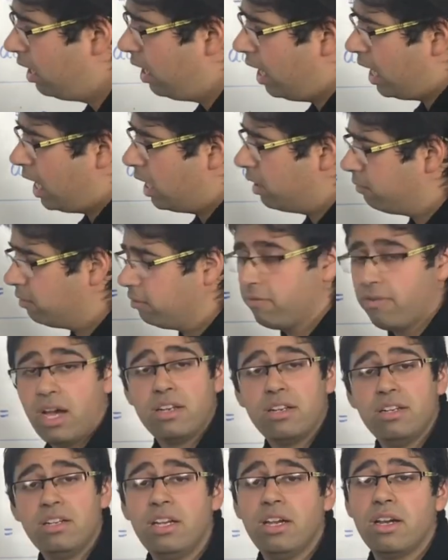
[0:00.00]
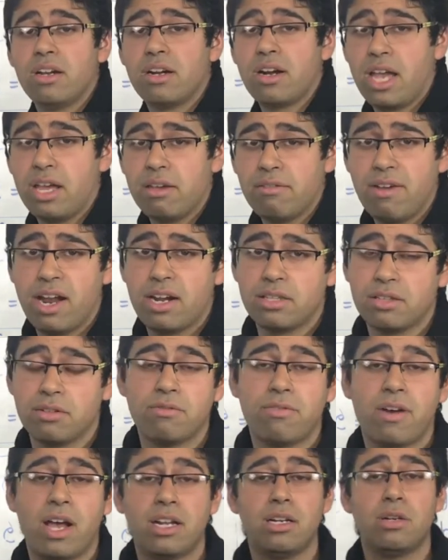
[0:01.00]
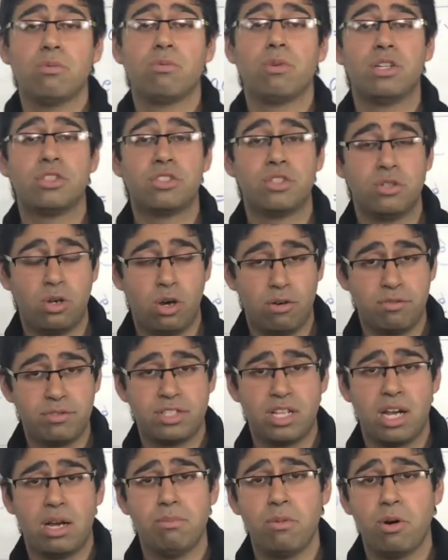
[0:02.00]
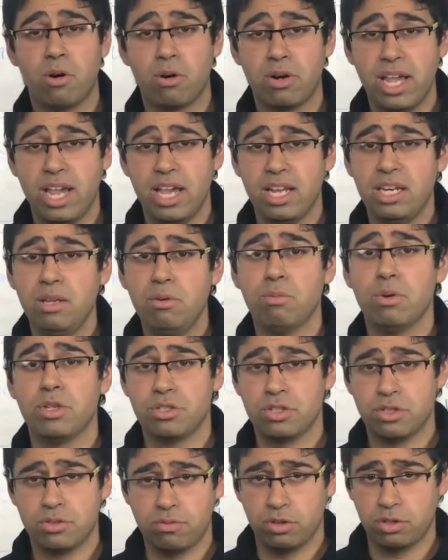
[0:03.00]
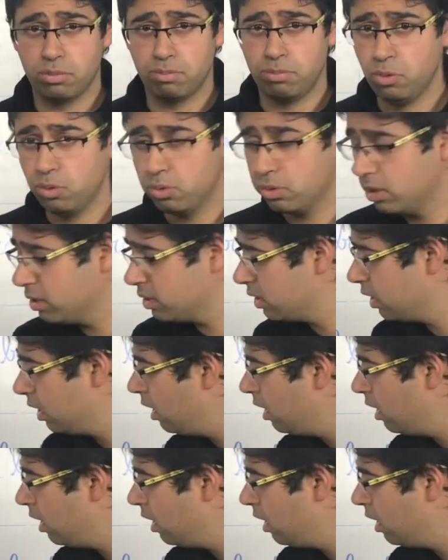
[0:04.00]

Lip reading: And we finally arrive at the final version of some or any, which is for the plurals,